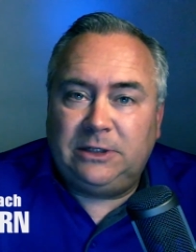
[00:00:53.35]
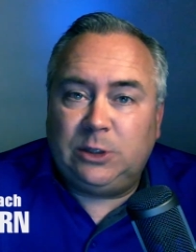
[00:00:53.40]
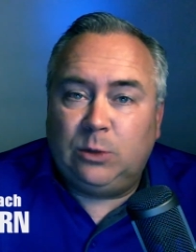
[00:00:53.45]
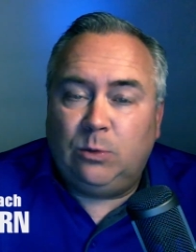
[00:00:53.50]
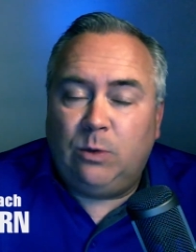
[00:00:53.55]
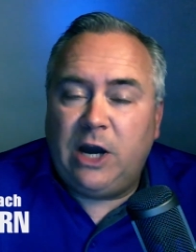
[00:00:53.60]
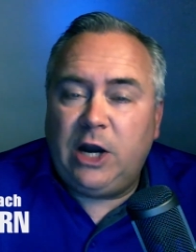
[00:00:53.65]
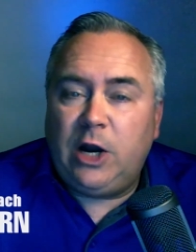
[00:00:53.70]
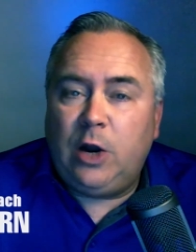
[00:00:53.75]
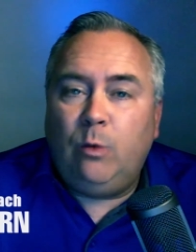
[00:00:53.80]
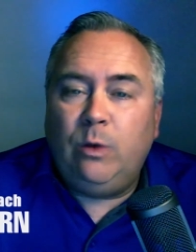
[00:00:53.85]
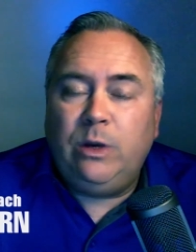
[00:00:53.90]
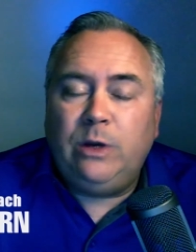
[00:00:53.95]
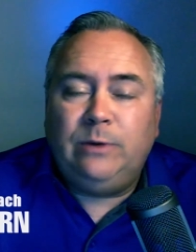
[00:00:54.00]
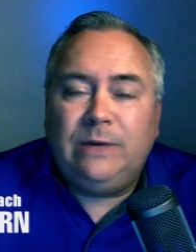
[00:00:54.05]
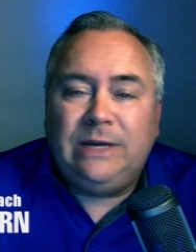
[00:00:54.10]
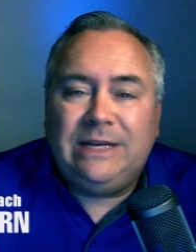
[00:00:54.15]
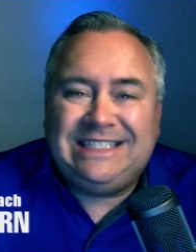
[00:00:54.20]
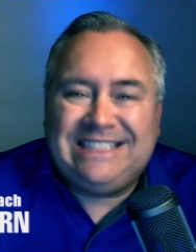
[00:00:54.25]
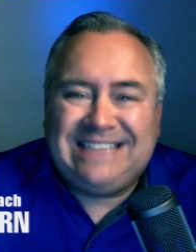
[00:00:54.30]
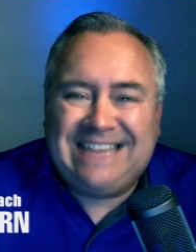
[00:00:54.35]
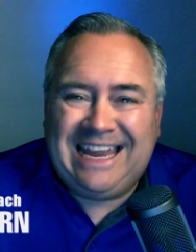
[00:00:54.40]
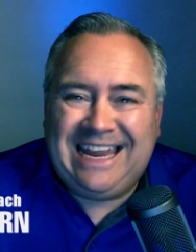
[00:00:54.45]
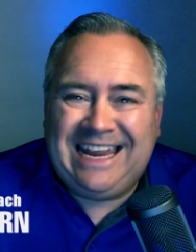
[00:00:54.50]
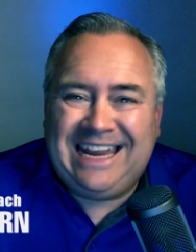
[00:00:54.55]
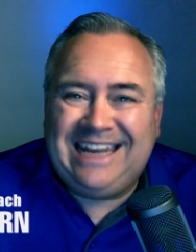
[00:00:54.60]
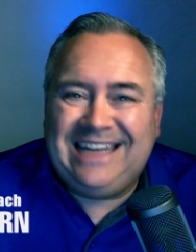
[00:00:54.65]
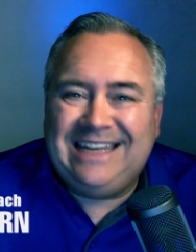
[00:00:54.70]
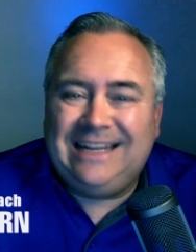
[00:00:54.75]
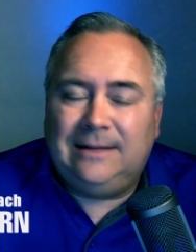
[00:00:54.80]
So why don't we
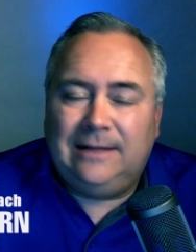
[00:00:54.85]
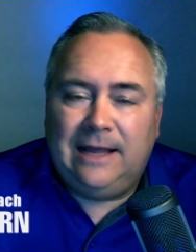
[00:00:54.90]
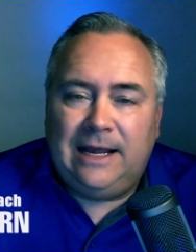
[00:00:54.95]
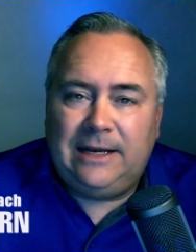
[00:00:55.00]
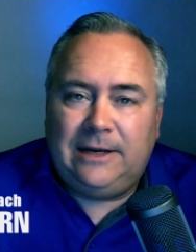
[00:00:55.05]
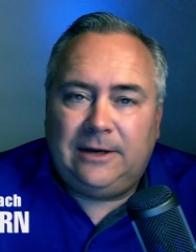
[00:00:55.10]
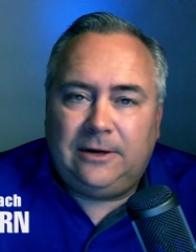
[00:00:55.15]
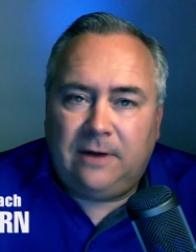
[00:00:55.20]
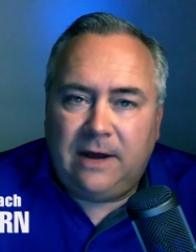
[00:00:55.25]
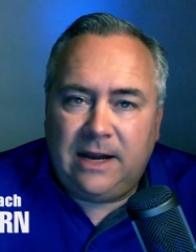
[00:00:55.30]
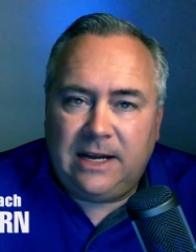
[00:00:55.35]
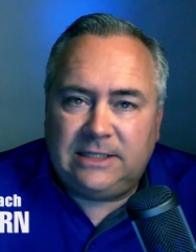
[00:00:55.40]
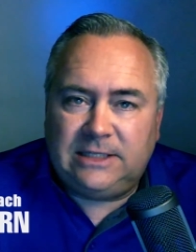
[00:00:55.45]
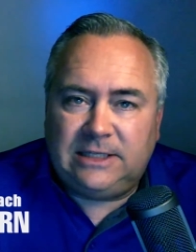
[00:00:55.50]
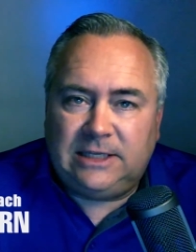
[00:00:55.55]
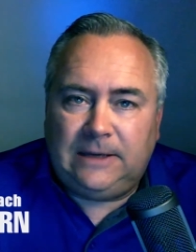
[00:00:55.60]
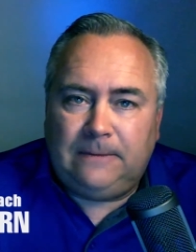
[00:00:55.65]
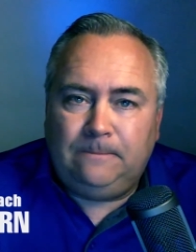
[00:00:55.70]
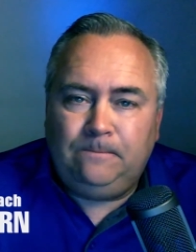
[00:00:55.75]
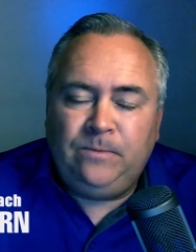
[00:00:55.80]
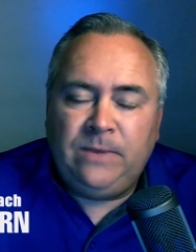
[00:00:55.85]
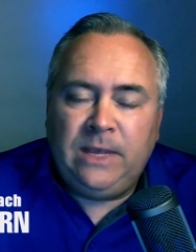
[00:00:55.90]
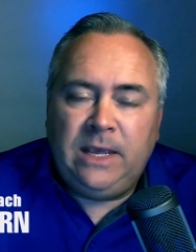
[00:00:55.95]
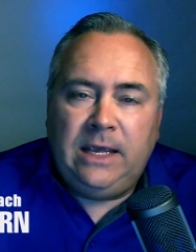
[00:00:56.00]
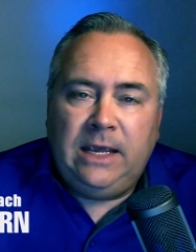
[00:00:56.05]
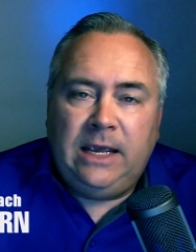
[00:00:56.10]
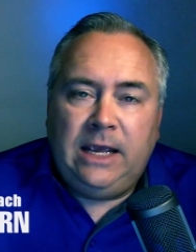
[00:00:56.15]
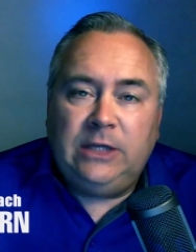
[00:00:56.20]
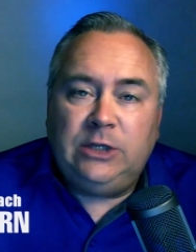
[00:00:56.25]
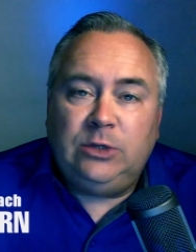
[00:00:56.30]
retain like crazy
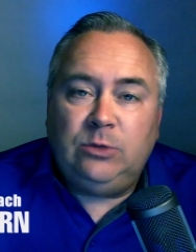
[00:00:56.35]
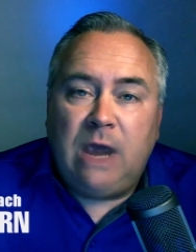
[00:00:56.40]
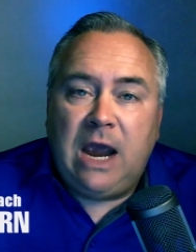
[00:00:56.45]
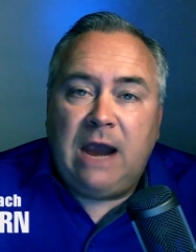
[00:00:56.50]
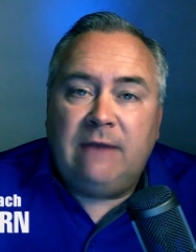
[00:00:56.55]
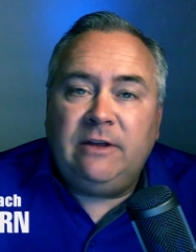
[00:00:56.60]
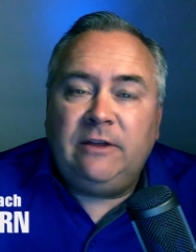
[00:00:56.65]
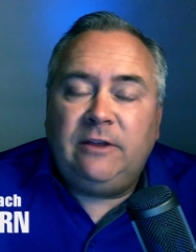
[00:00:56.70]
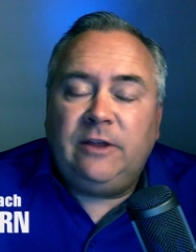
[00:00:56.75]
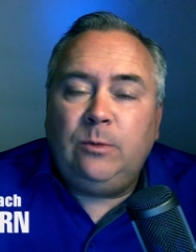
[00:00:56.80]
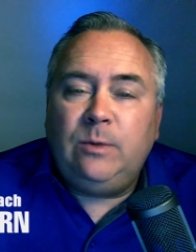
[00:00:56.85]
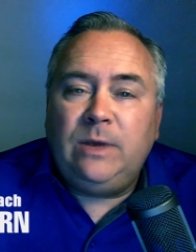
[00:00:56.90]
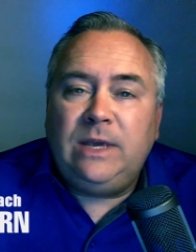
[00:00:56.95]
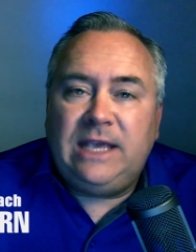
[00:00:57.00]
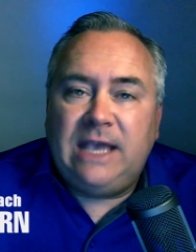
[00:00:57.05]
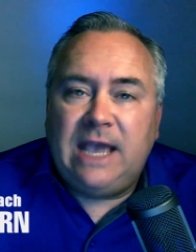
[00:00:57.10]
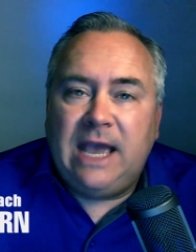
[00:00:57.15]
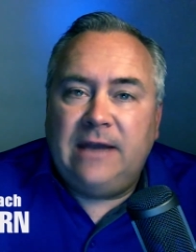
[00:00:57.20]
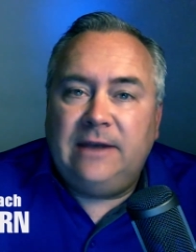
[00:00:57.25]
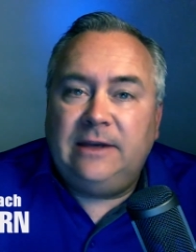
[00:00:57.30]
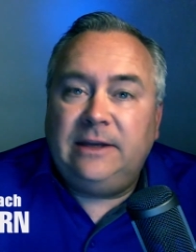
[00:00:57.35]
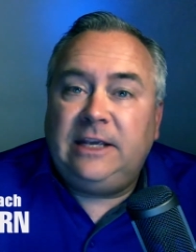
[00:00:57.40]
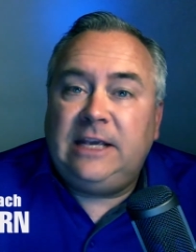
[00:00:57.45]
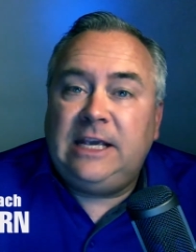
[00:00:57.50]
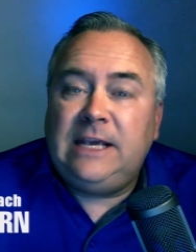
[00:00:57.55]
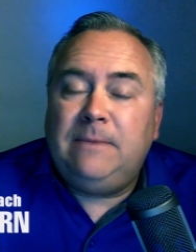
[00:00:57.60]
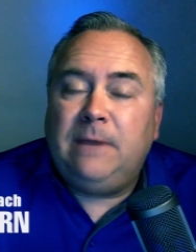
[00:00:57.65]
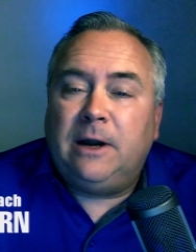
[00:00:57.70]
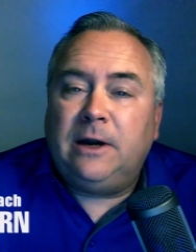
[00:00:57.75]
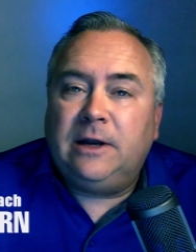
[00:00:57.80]
and do everything we can to
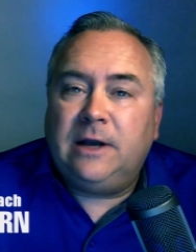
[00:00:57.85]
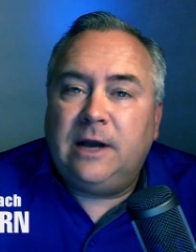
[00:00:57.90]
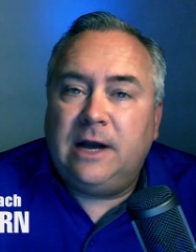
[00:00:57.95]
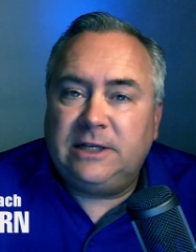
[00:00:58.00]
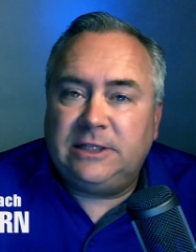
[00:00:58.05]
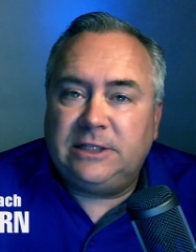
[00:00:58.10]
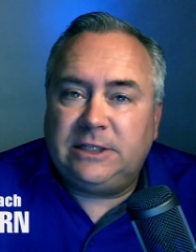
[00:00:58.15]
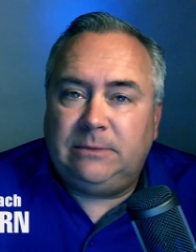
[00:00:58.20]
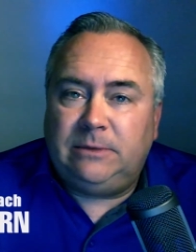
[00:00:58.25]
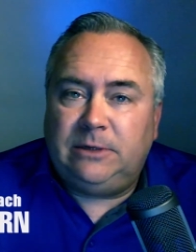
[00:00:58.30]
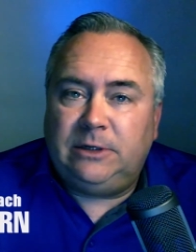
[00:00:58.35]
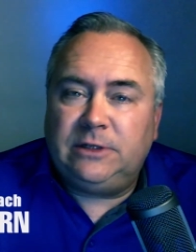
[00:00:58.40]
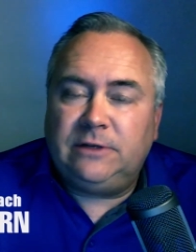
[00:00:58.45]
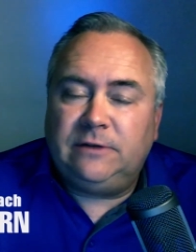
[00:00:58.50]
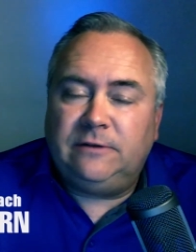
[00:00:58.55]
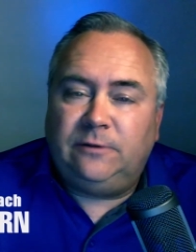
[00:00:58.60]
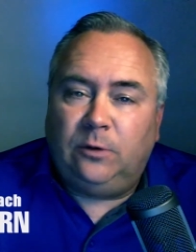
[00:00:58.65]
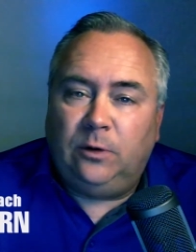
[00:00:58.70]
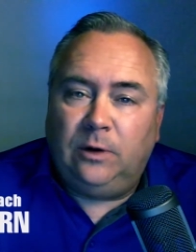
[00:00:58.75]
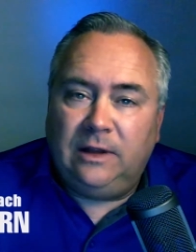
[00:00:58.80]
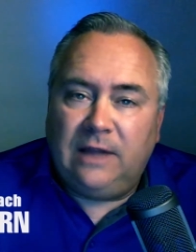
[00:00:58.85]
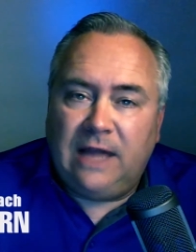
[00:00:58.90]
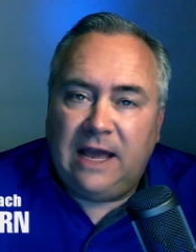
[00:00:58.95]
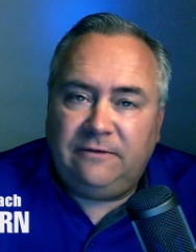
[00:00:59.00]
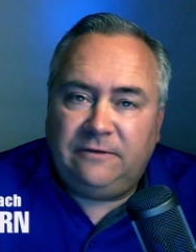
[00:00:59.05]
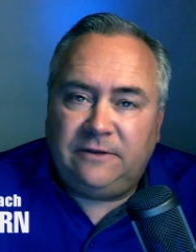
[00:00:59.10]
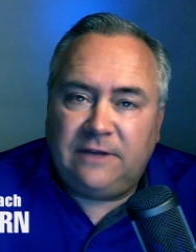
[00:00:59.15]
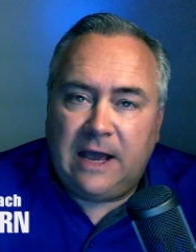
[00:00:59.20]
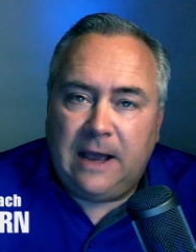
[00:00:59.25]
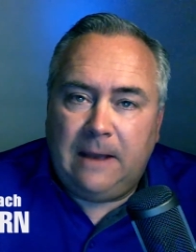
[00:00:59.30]
keep our customers for a
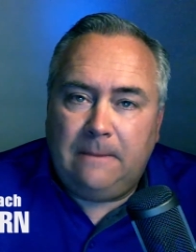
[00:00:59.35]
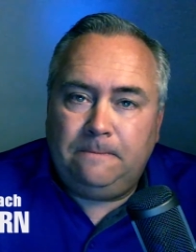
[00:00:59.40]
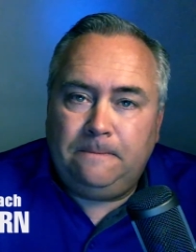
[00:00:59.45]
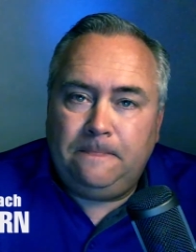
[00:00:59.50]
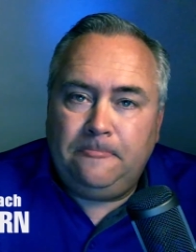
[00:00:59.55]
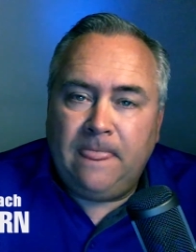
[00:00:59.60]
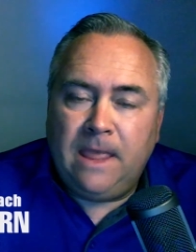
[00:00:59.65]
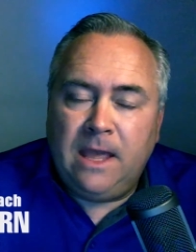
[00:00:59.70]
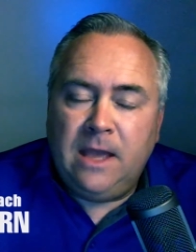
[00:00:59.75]
lifetime?